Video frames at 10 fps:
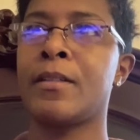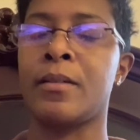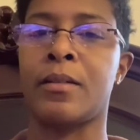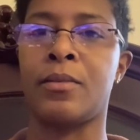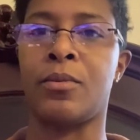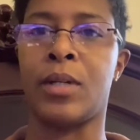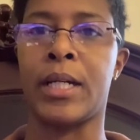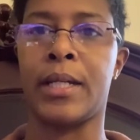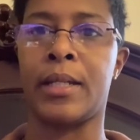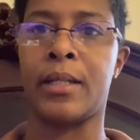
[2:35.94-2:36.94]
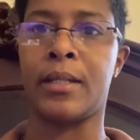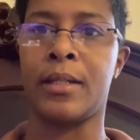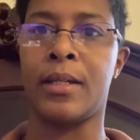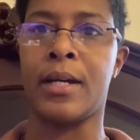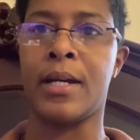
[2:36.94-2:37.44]
All right.
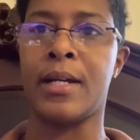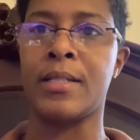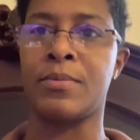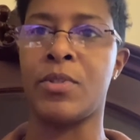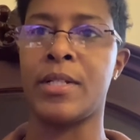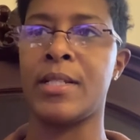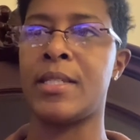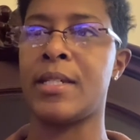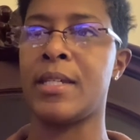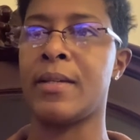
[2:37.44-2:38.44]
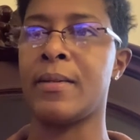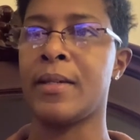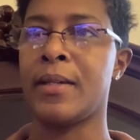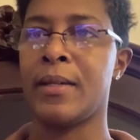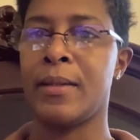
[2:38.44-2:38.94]
Good God's morning to you.
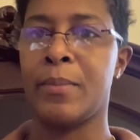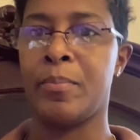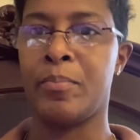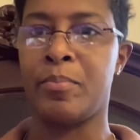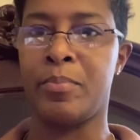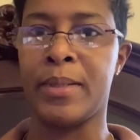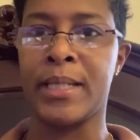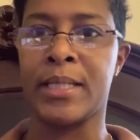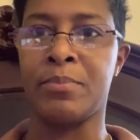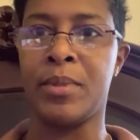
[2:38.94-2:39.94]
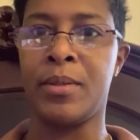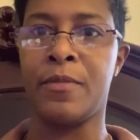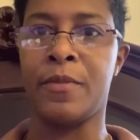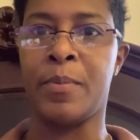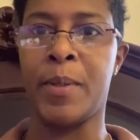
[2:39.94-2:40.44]
Blessed,
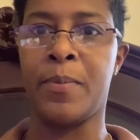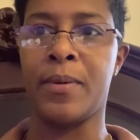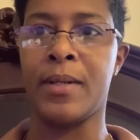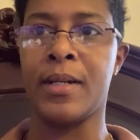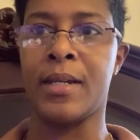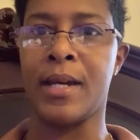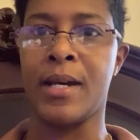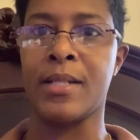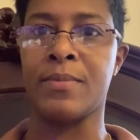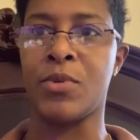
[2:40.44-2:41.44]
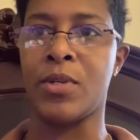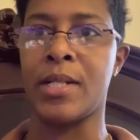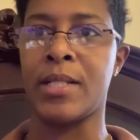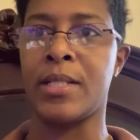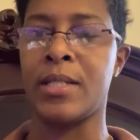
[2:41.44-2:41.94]
beautiful people. Good God's
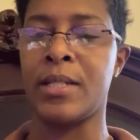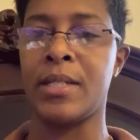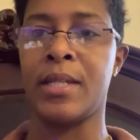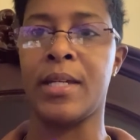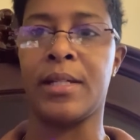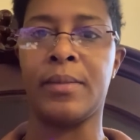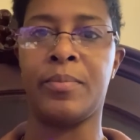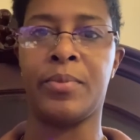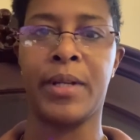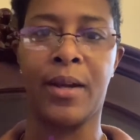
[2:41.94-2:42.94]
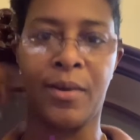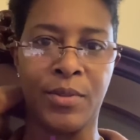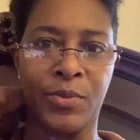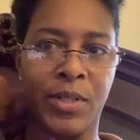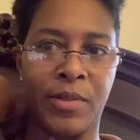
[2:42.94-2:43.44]
morning to you. Pray all
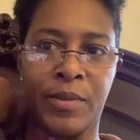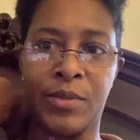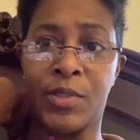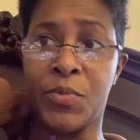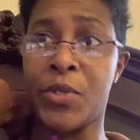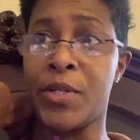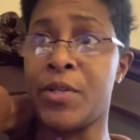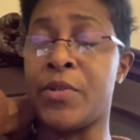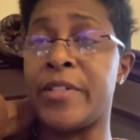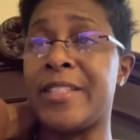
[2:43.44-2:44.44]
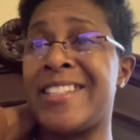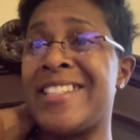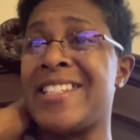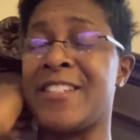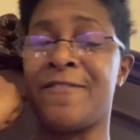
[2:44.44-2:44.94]
is well with you this morning on
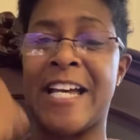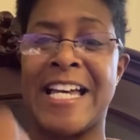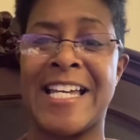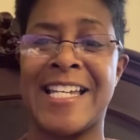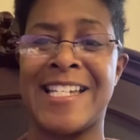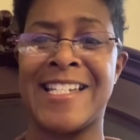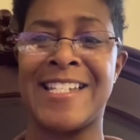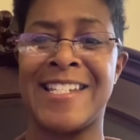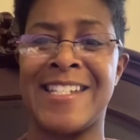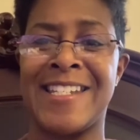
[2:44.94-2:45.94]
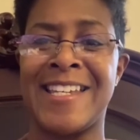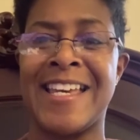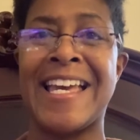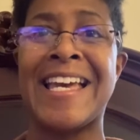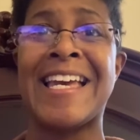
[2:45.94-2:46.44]
this fine
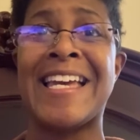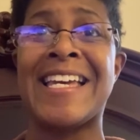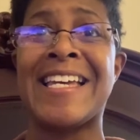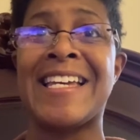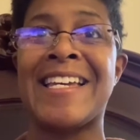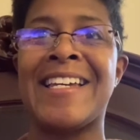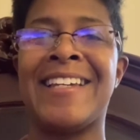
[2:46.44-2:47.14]
Saturday.